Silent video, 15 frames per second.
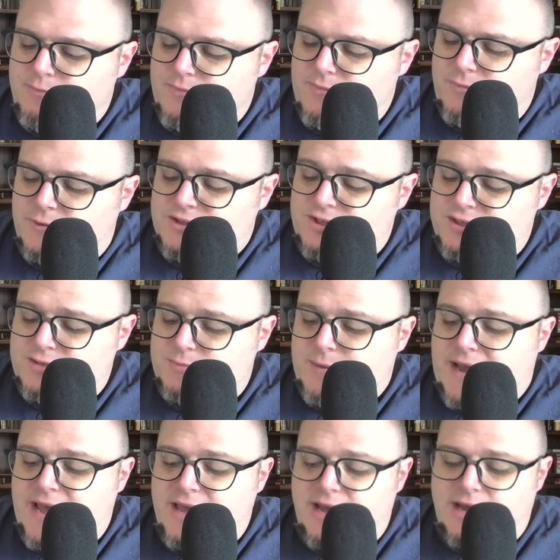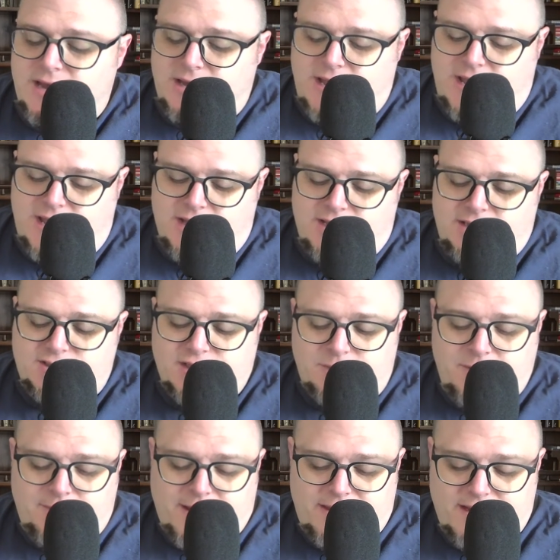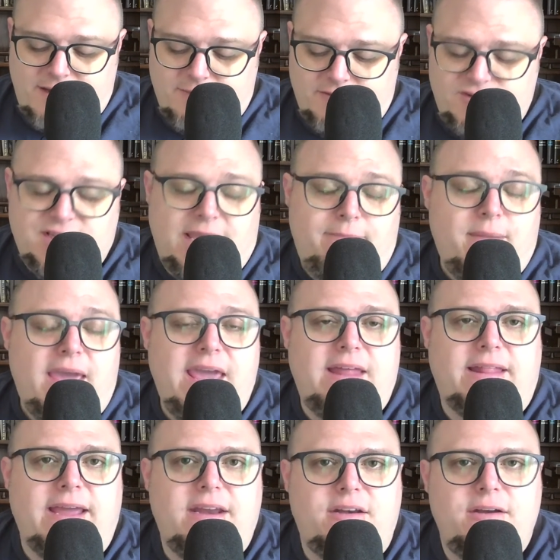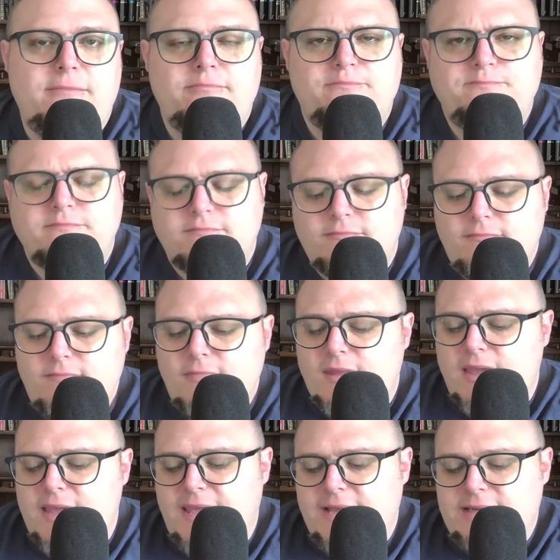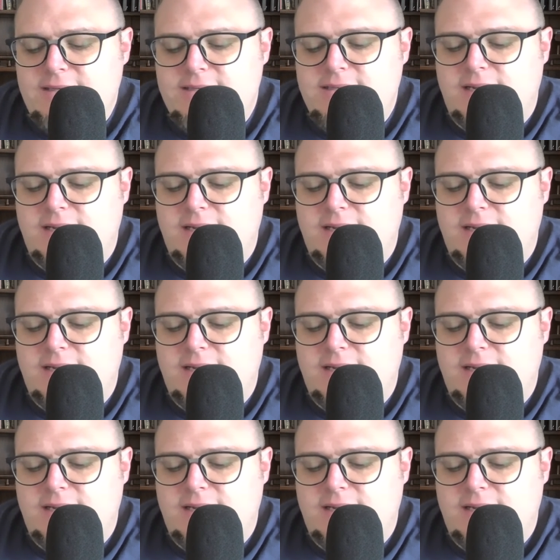which is by a gentleman by the name of Jay Payleitner. And